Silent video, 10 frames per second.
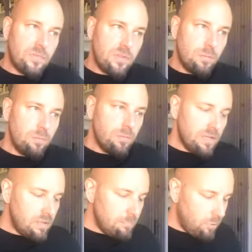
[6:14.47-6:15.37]

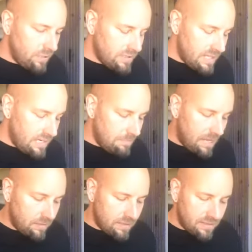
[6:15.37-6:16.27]
real important thing
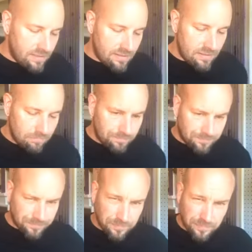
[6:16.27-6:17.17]
about this is
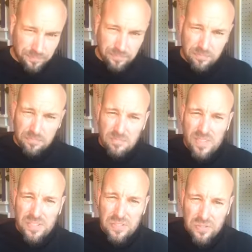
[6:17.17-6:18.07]

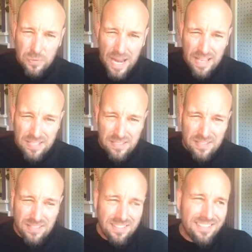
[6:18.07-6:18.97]
stress